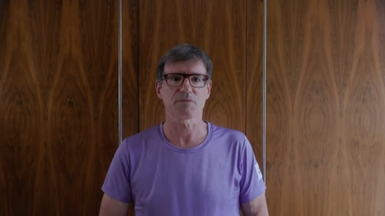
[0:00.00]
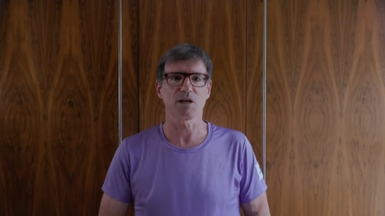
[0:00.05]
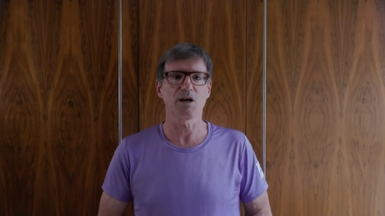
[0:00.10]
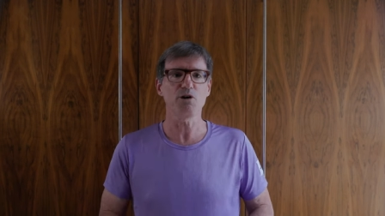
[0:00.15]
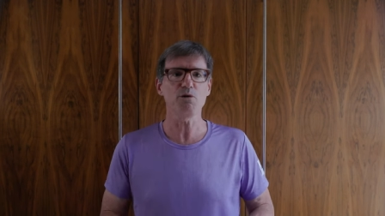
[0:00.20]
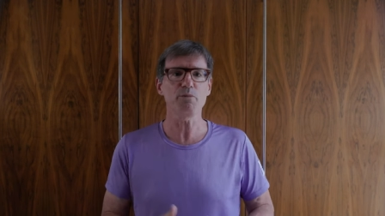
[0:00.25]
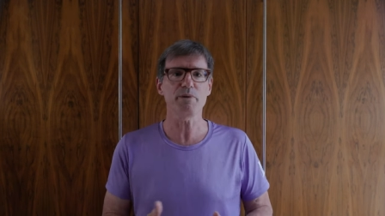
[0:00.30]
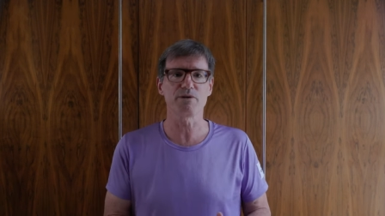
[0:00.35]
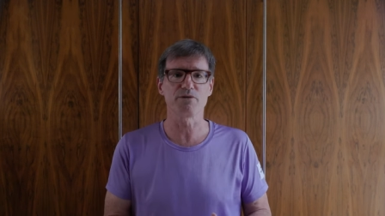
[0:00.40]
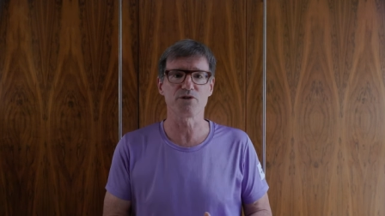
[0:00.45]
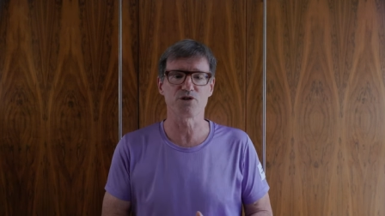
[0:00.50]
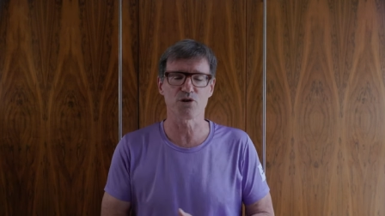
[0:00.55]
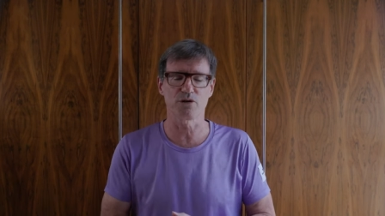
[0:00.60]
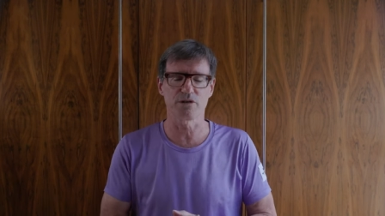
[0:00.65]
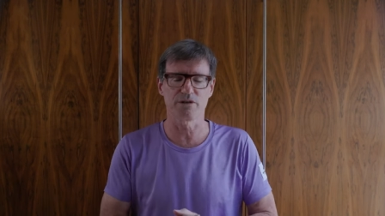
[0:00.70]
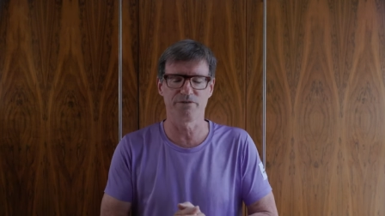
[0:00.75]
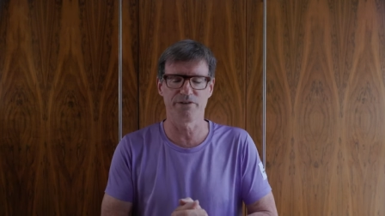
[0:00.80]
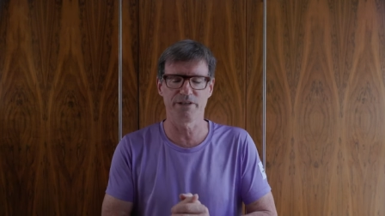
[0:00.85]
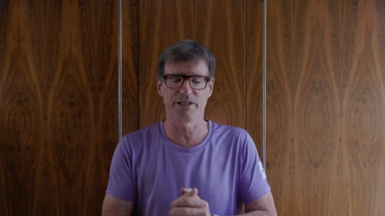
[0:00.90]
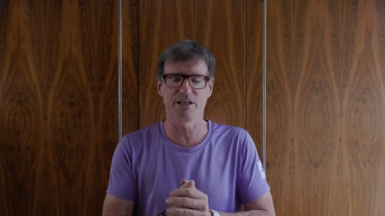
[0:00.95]
I hope you
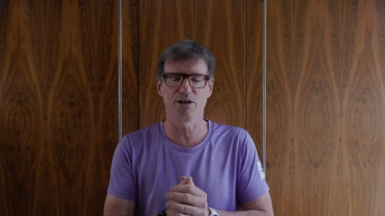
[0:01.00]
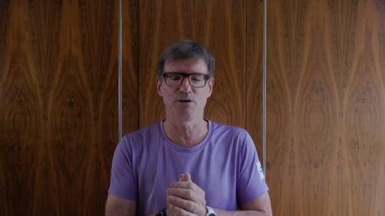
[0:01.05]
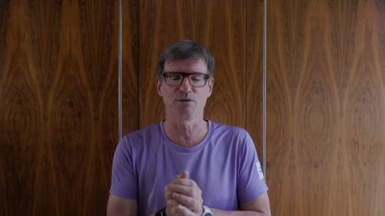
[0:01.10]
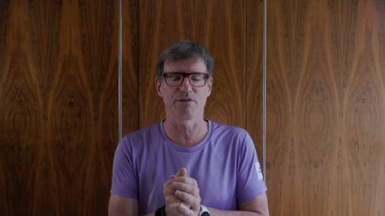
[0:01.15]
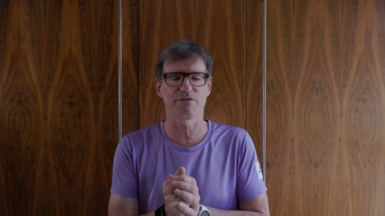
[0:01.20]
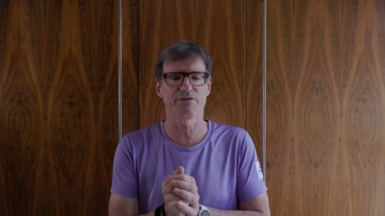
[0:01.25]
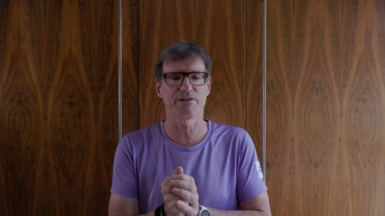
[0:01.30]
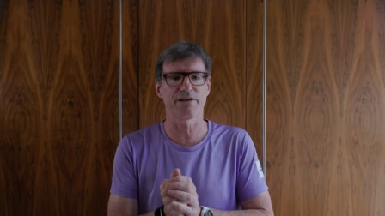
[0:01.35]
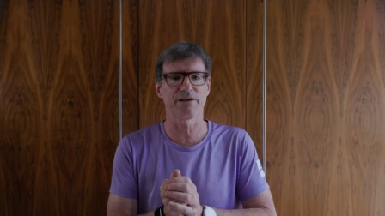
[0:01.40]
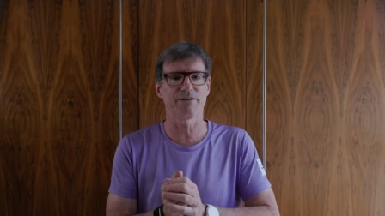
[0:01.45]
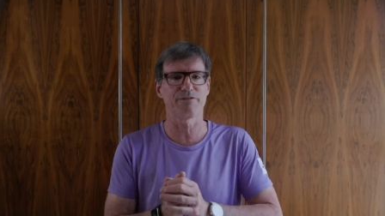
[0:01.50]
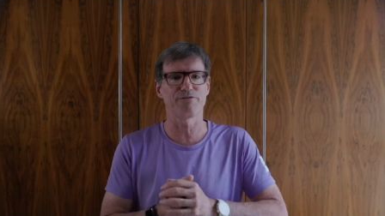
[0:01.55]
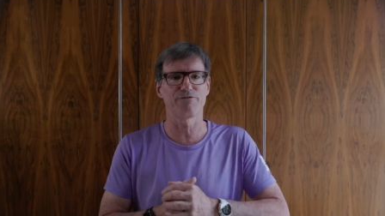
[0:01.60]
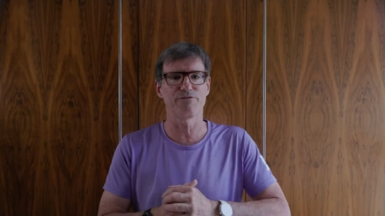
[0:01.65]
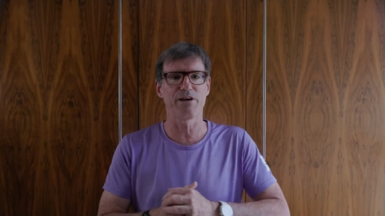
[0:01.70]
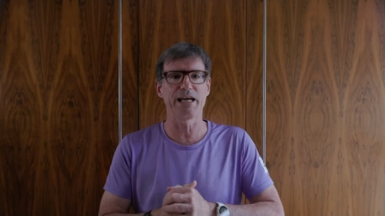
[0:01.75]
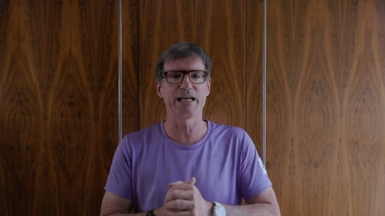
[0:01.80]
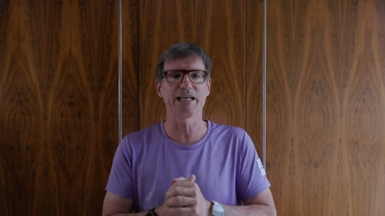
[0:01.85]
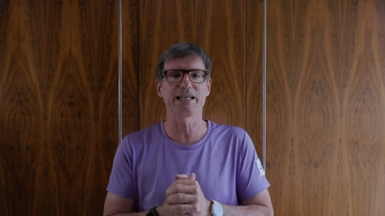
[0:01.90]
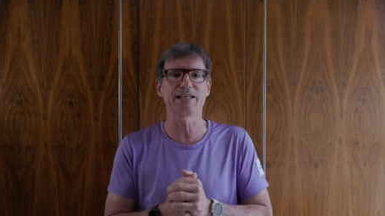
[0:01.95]
enjoyed the video and found it
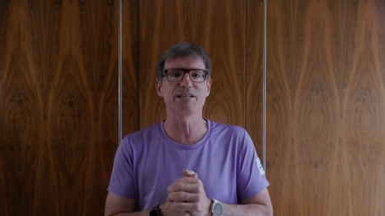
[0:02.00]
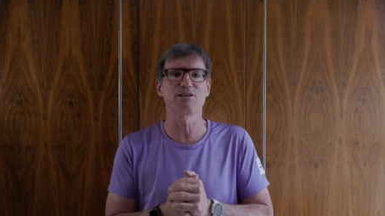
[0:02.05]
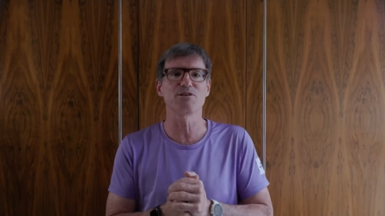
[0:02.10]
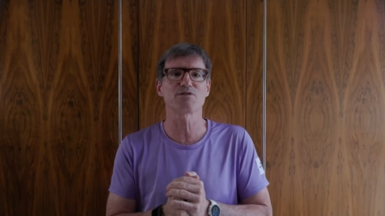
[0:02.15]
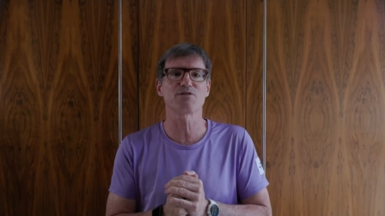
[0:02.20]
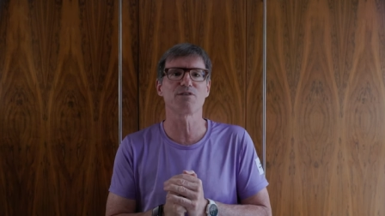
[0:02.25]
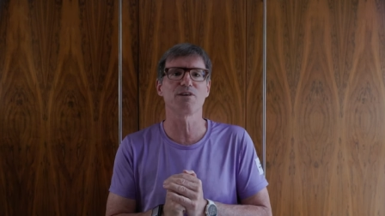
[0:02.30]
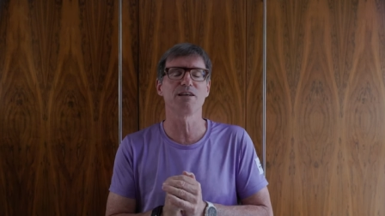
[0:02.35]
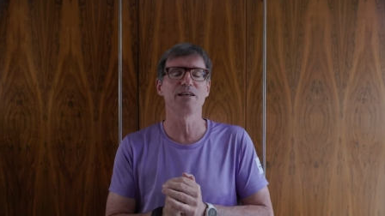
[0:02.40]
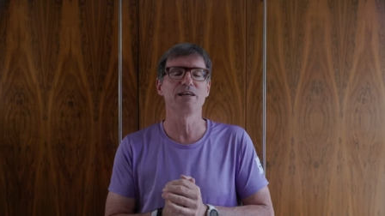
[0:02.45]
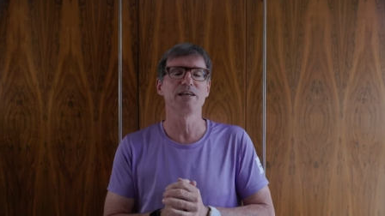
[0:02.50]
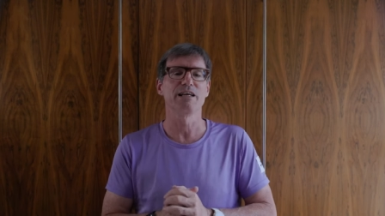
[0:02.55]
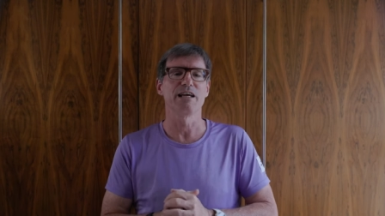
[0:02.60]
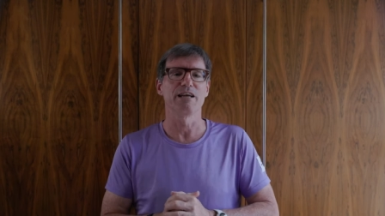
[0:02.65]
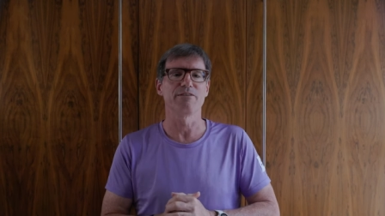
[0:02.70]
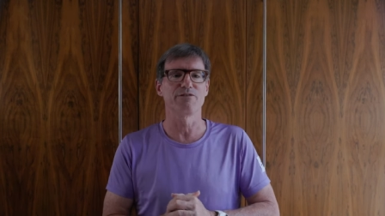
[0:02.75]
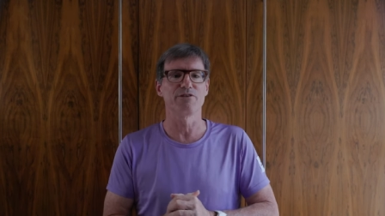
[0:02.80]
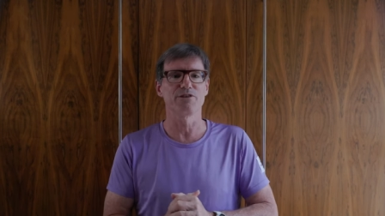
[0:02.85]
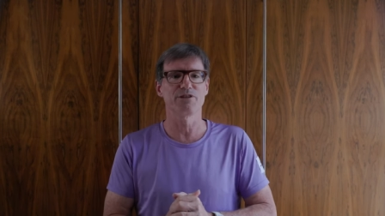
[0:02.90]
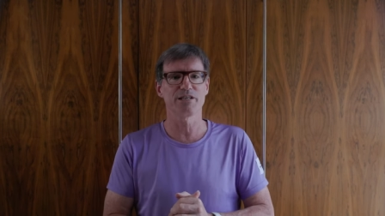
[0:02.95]
vaguely useful.
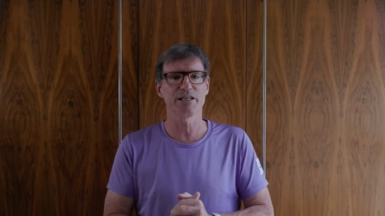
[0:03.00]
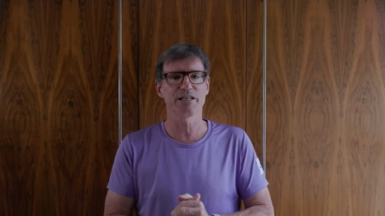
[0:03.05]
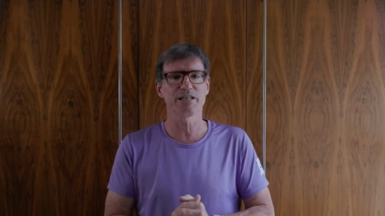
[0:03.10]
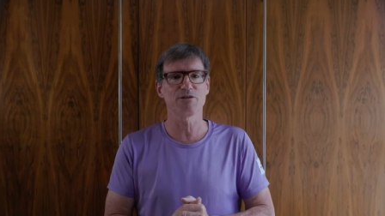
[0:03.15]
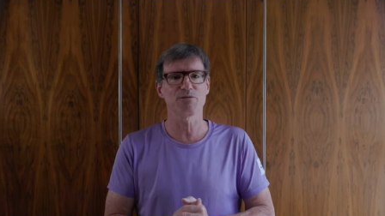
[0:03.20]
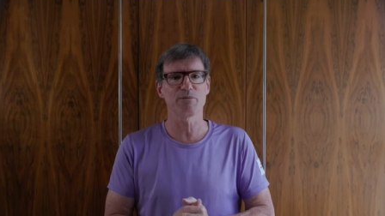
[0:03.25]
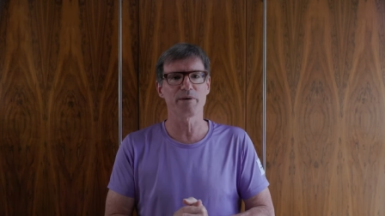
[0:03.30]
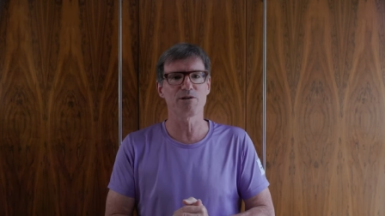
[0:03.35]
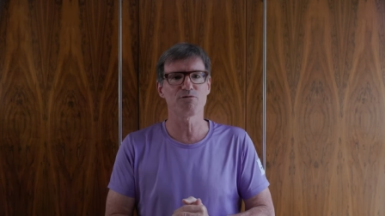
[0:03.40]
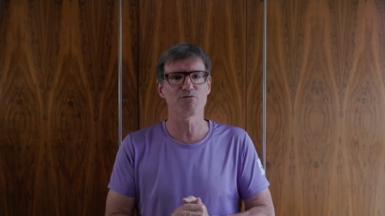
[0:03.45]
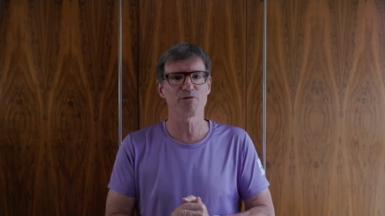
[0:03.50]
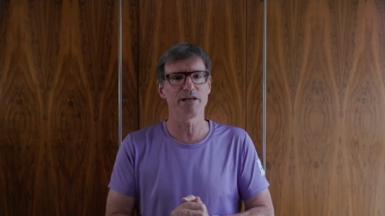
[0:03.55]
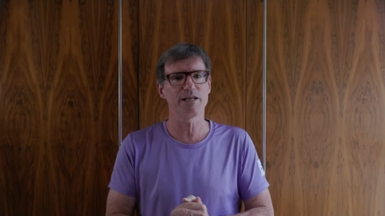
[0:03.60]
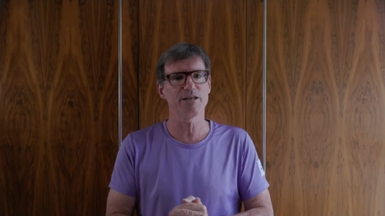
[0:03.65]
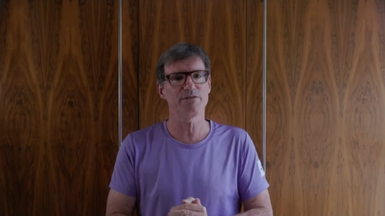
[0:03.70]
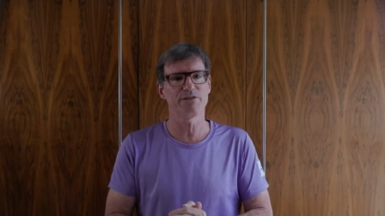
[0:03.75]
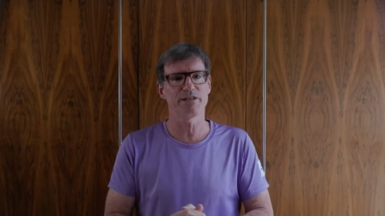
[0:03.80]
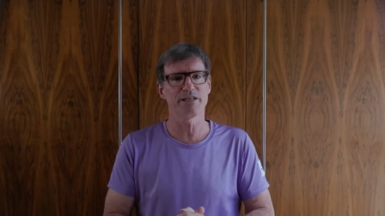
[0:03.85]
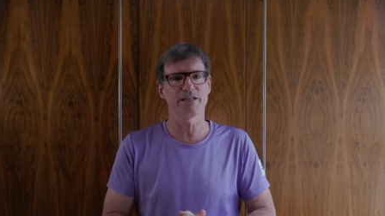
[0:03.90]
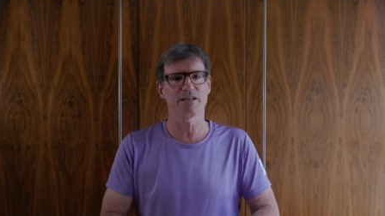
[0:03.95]
If you did, it'd be
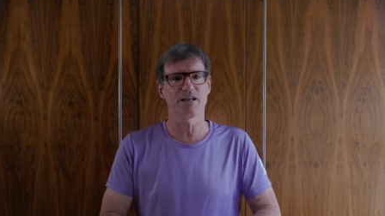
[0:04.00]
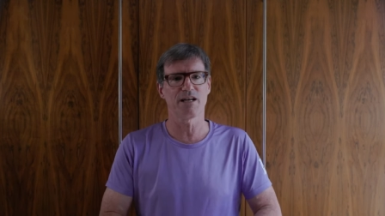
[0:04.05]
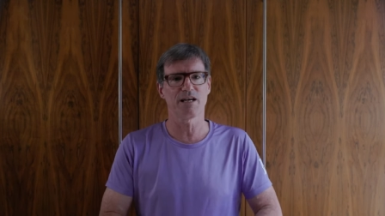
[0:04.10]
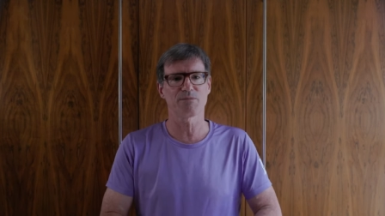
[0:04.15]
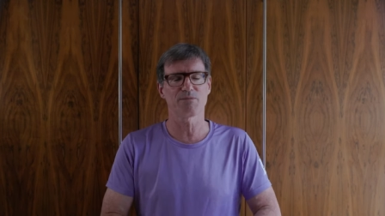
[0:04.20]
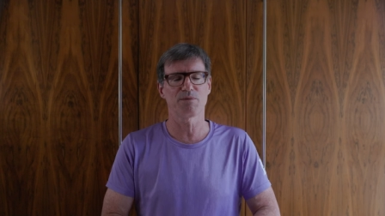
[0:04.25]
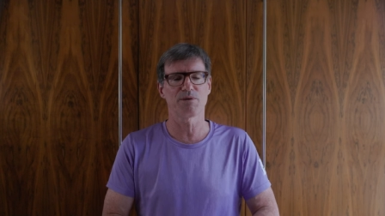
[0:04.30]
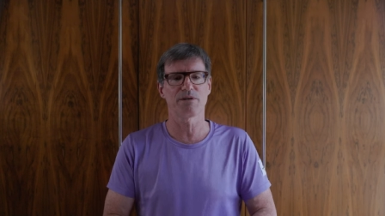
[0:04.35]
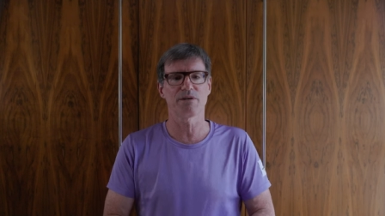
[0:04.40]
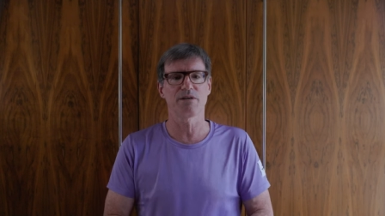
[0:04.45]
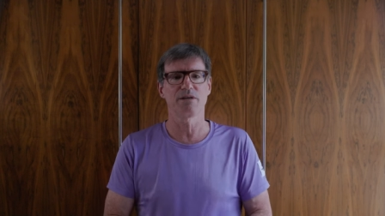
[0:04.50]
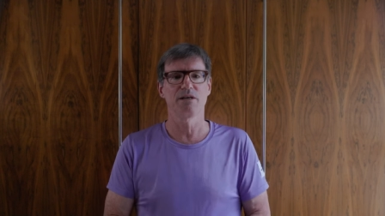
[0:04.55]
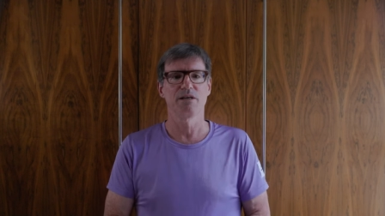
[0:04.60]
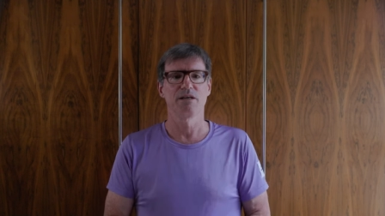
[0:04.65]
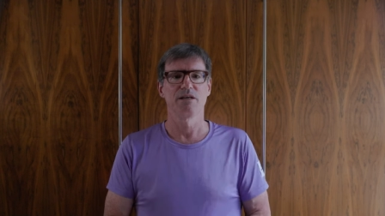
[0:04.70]
great if you hit the like button.